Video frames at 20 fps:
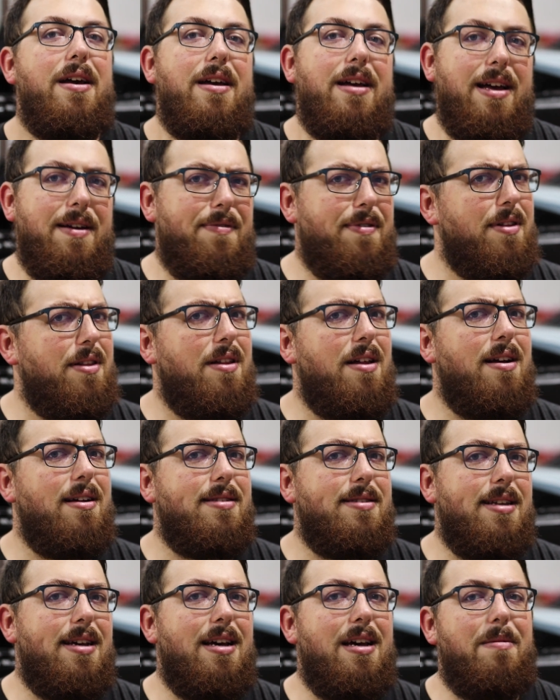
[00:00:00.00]
And for the longest
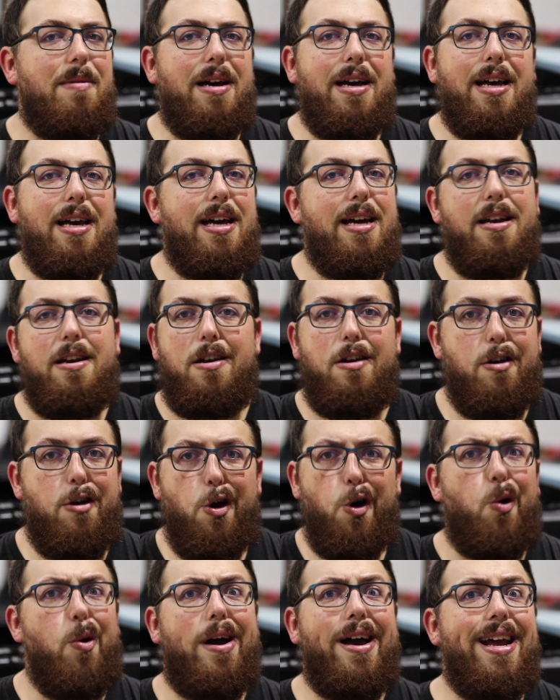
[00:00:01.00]
time, I had
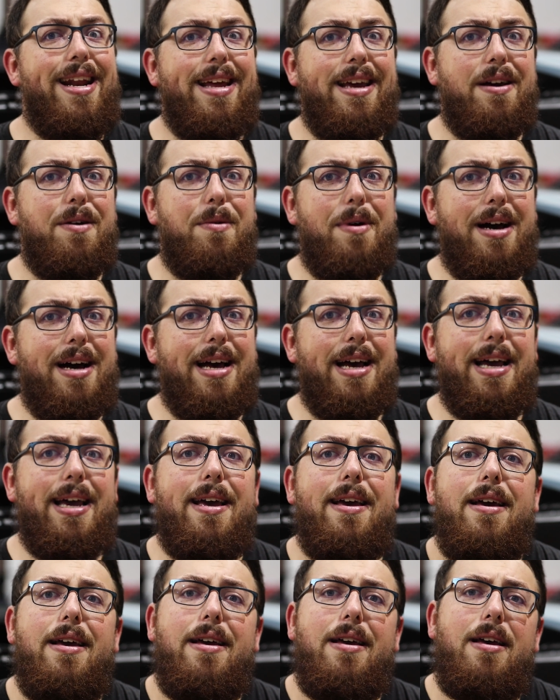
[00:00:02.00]
no idea
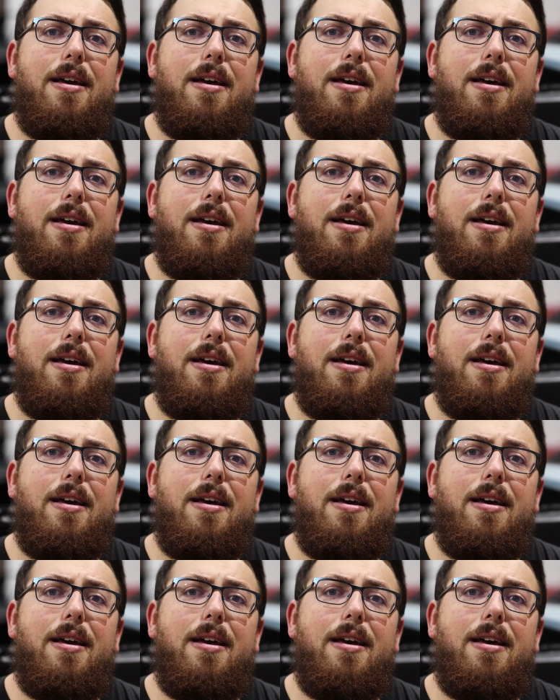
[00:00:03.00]
why.